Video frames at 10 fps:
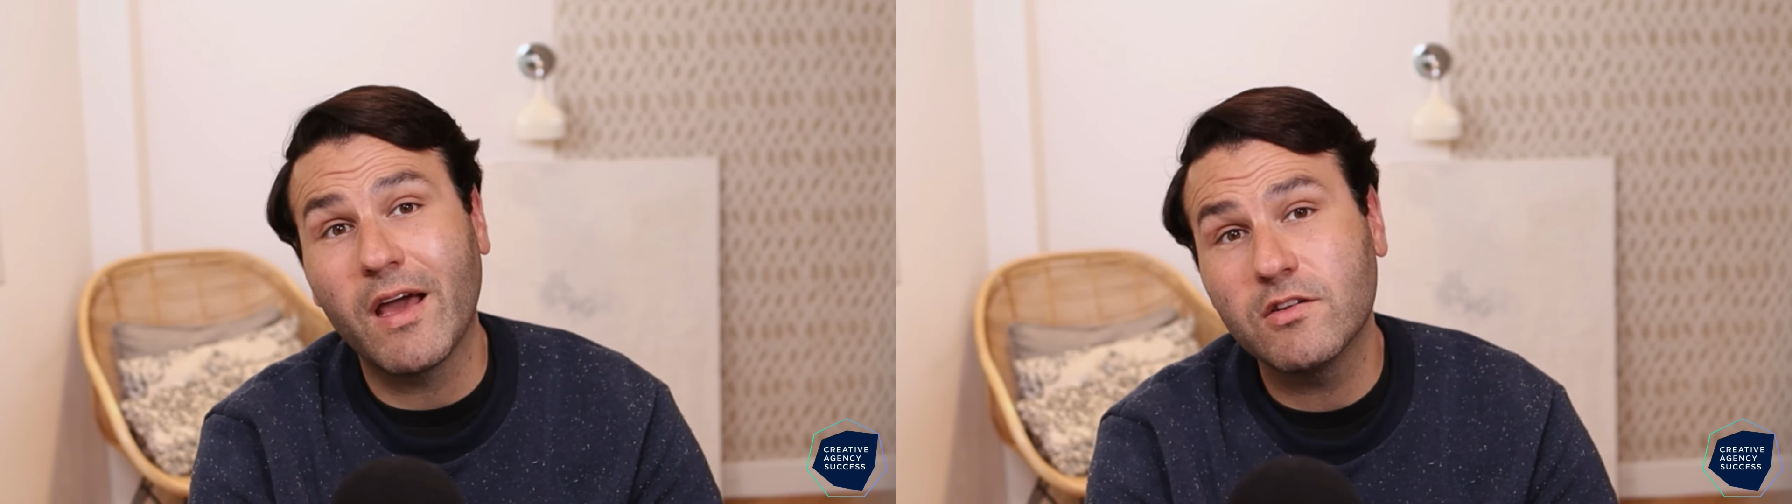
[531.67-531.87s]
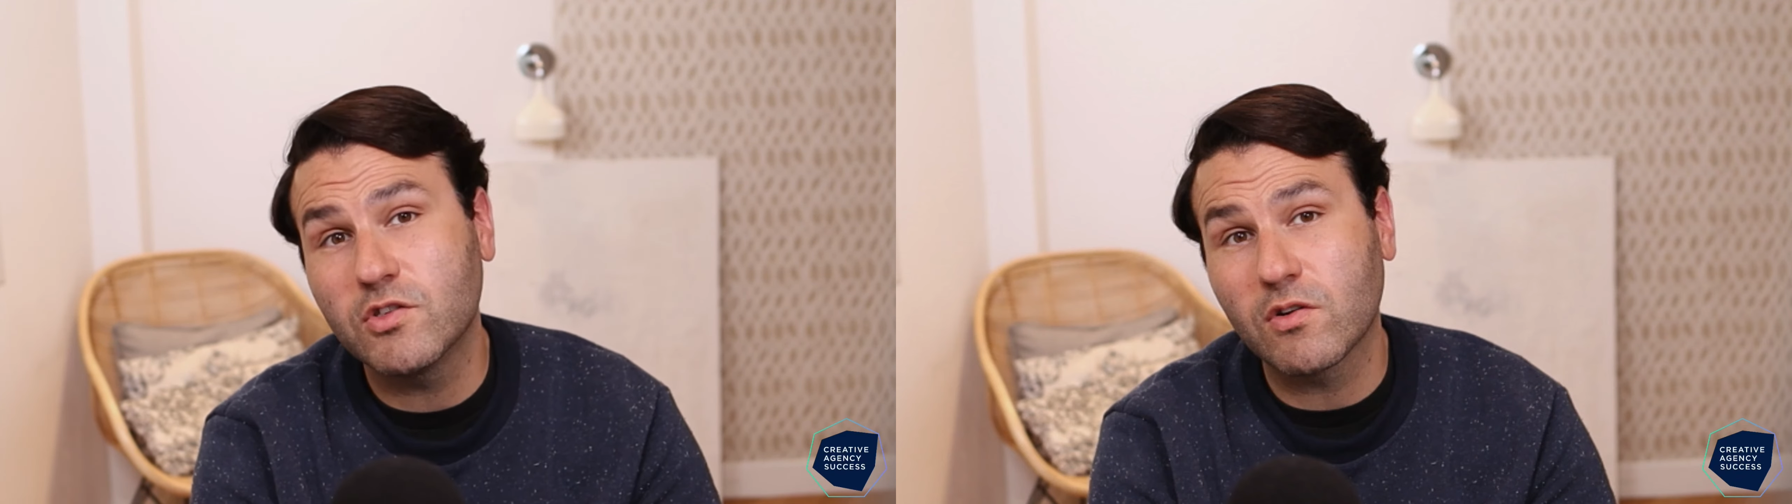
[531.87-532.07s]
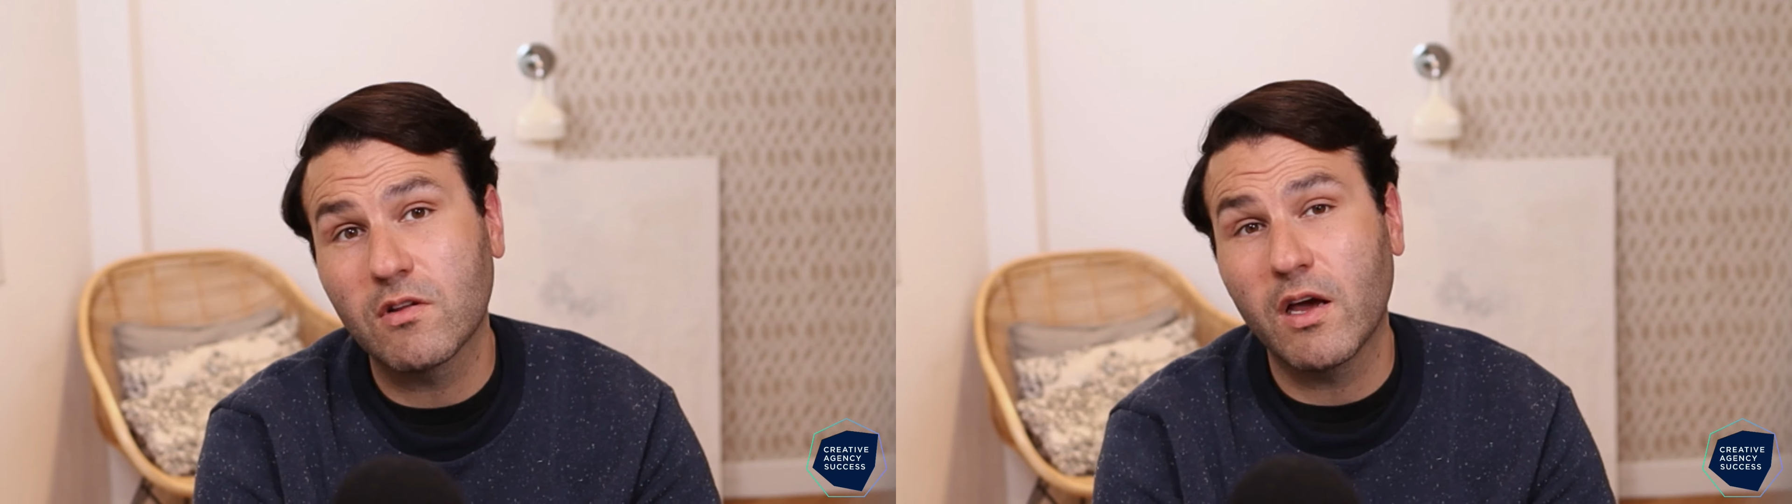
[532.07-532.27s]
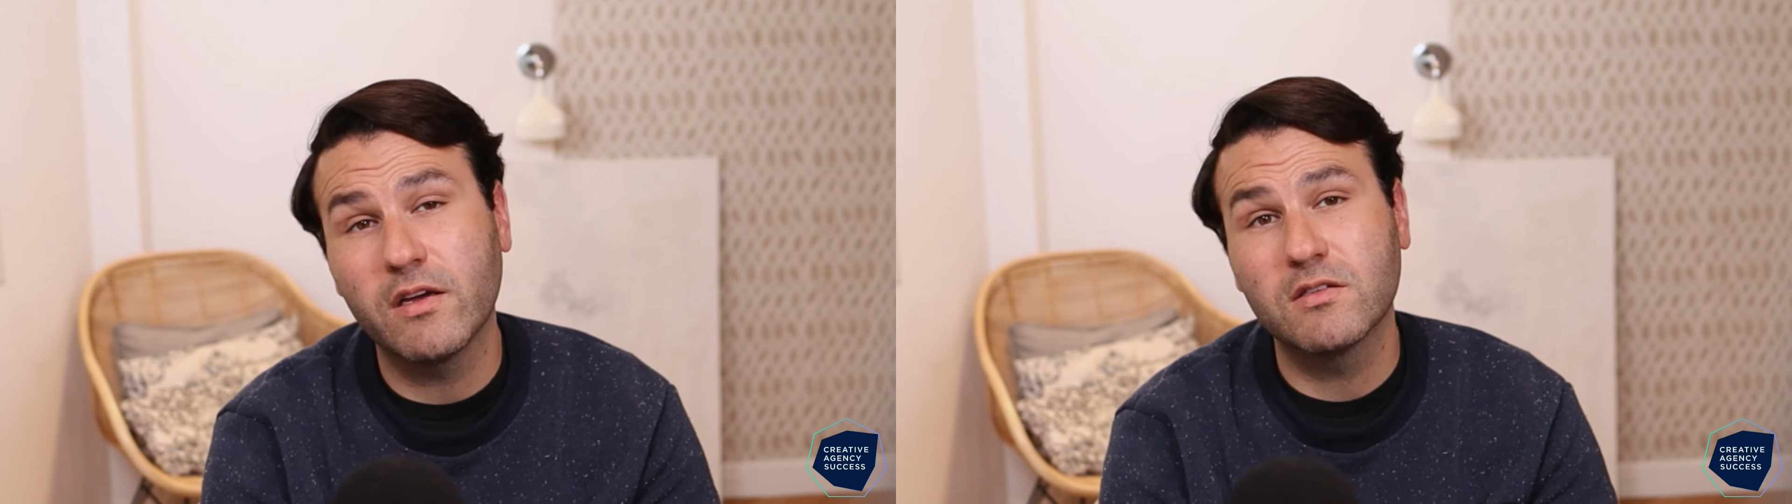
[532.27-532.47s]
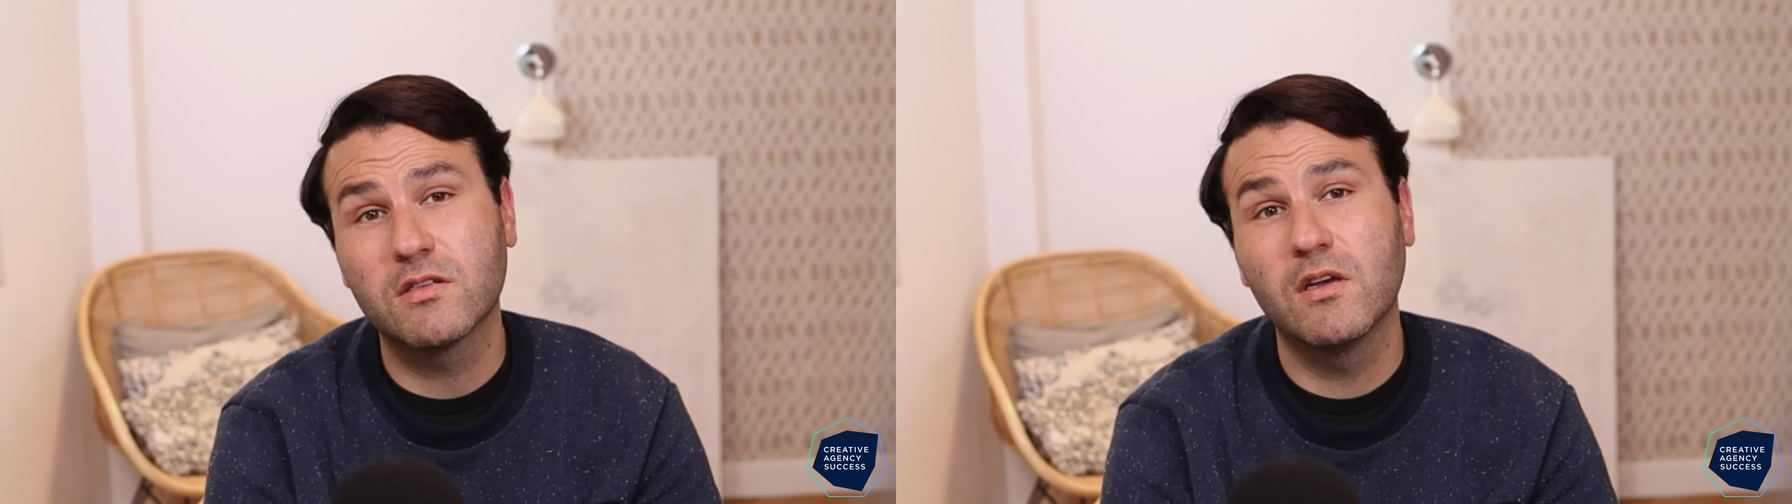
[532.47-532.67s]
and your
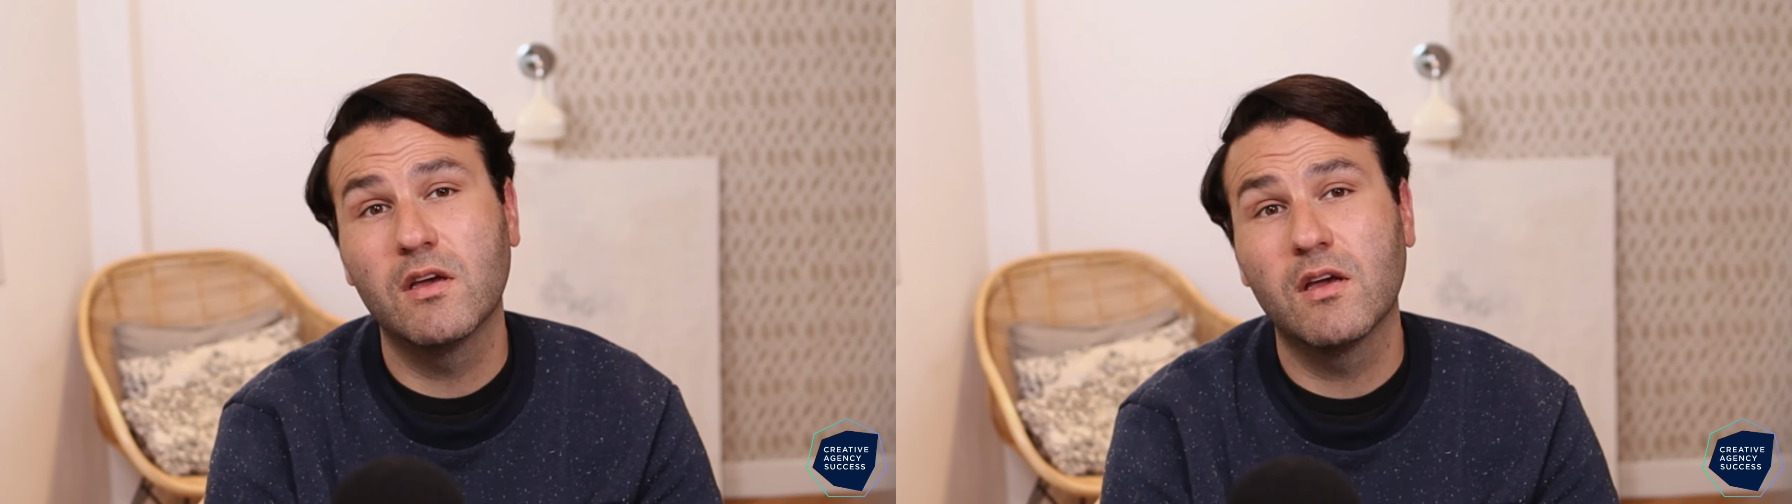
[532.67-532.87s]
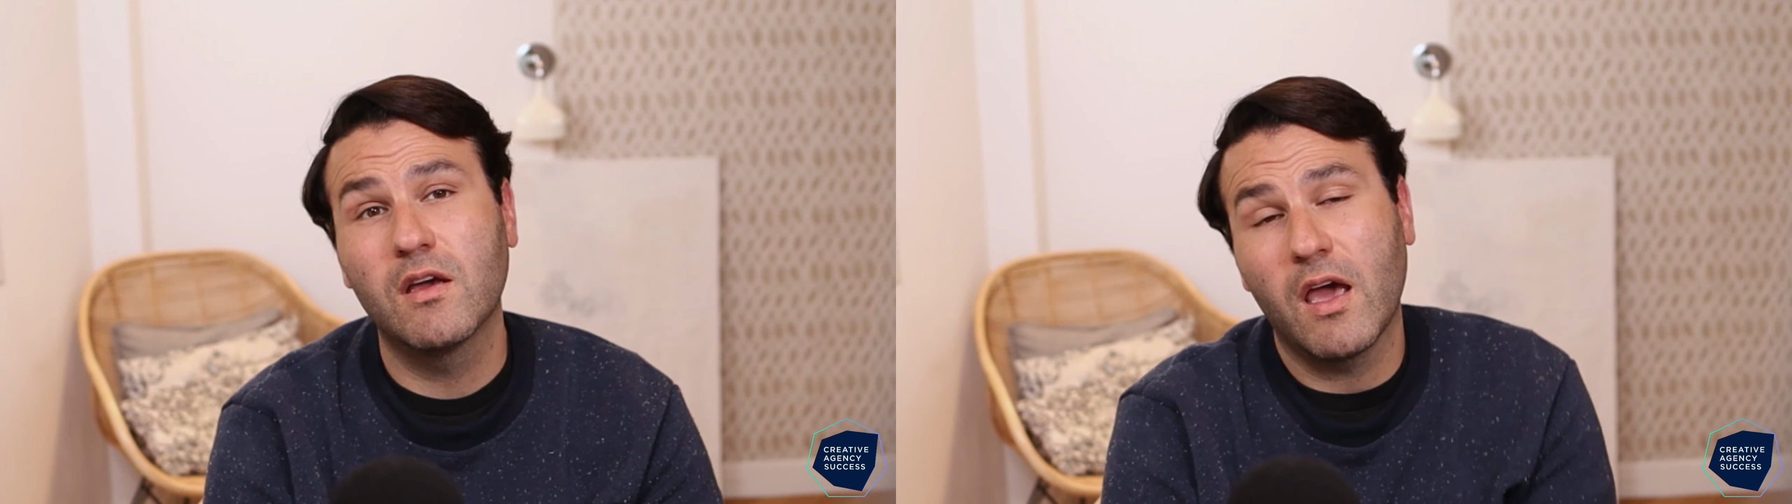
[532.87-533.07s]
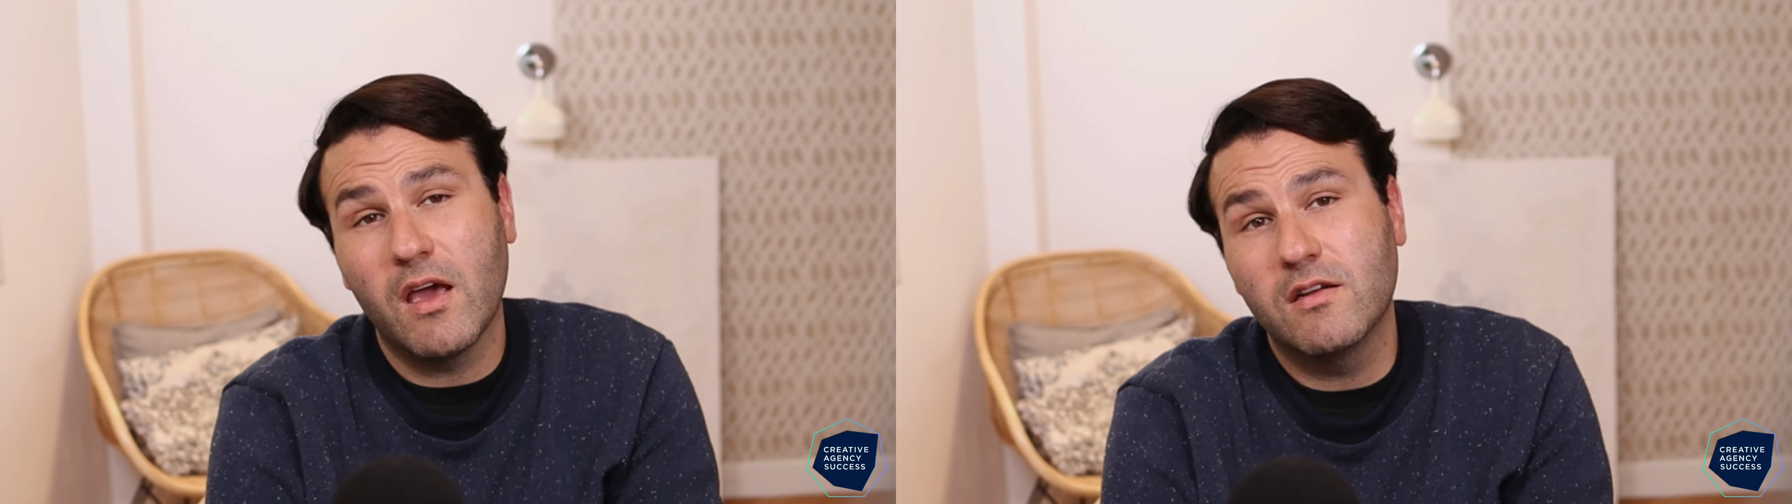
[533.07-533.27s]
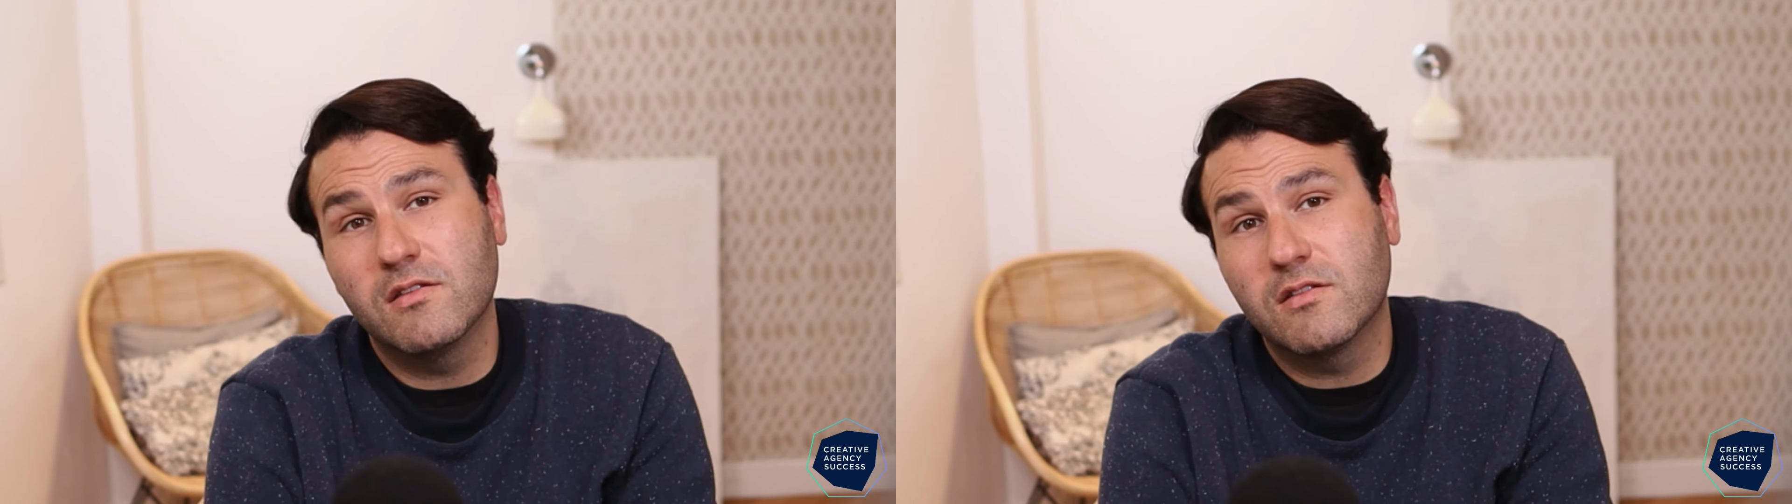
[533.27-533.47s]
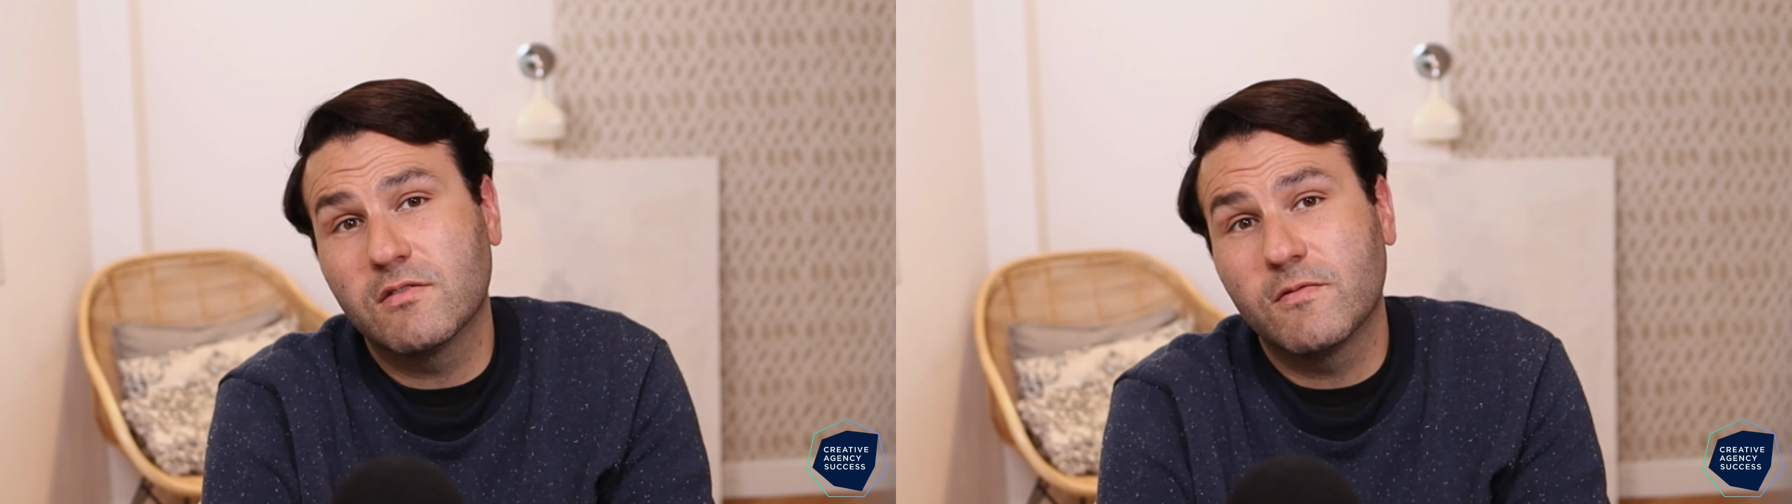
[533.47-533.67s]
clients,
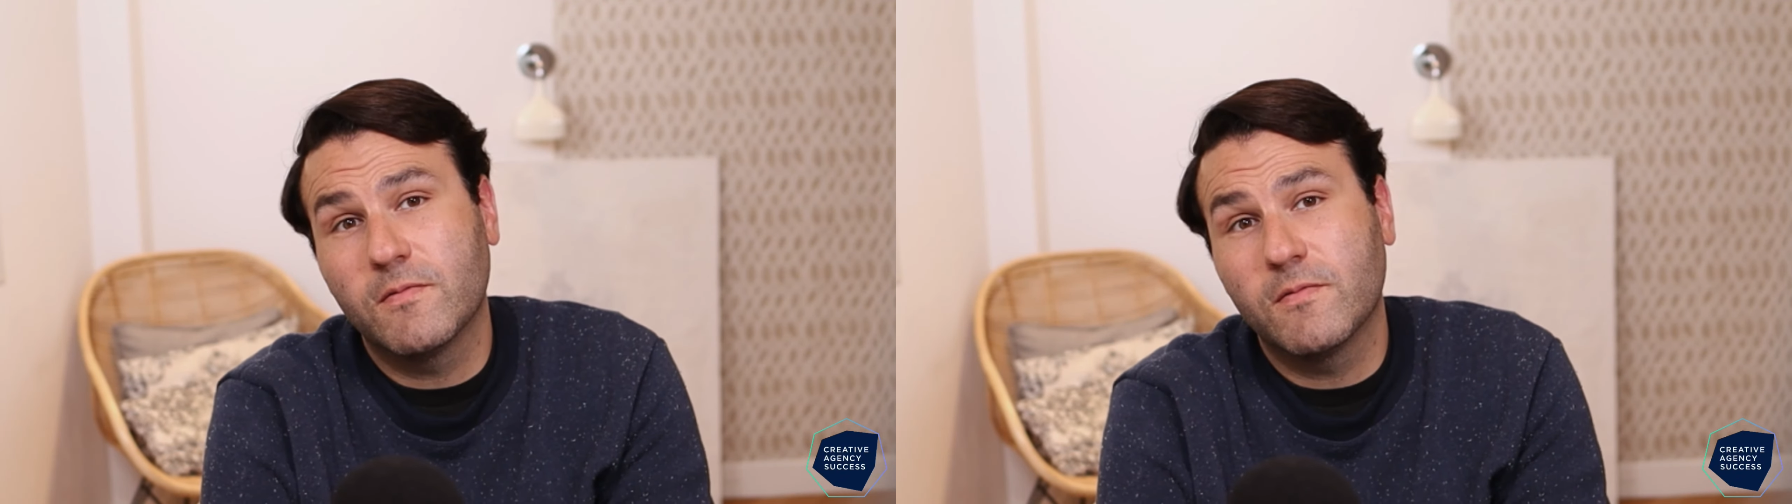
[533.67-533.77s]
and